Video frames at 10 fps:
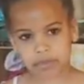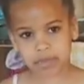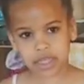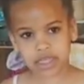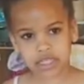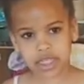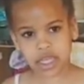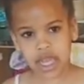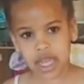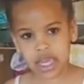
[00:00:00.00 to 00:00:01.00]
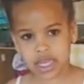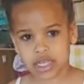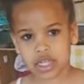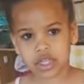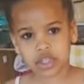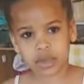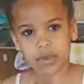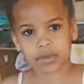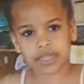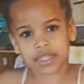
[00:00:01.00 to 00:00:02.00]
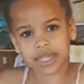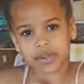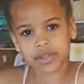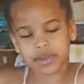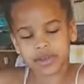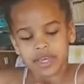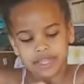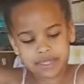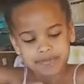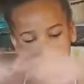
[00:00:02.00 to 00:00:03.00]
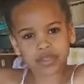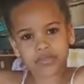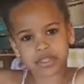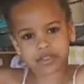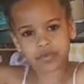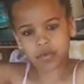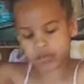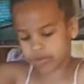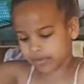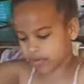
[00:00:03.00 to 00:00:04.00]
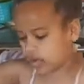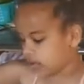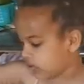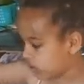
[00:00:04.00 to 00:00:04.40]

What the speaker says: mixing in. So I'm going to tell you the measurements of what we've got.